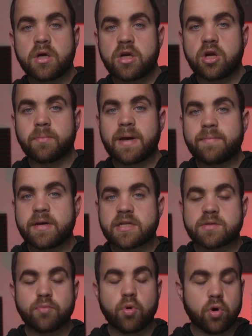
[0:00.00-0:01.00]
Maybe
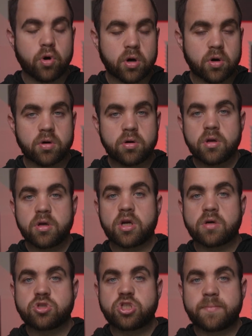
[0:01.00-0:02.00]
it's more,
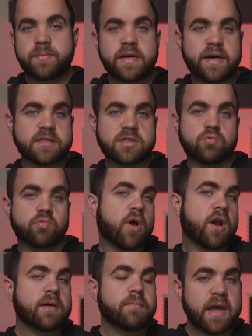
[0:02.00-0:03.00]
GPS
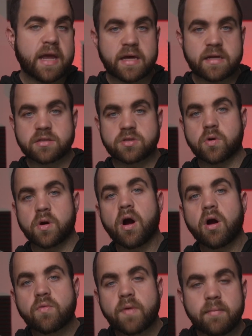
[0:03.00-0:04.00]
running bands or
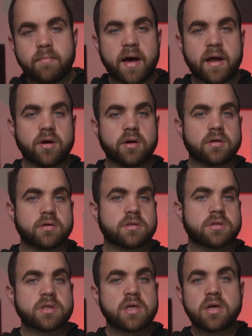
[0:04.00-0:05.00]
heart rate
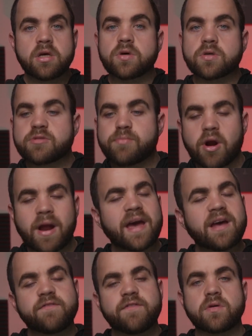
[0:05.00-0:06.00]
monitors, smart
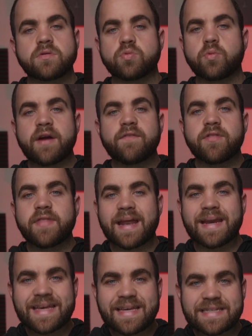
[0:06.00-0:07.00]
headphones, whatever that
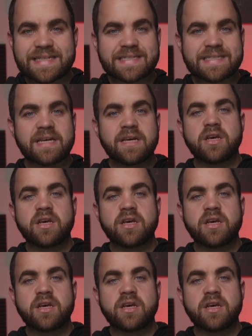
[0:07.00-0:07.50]
is.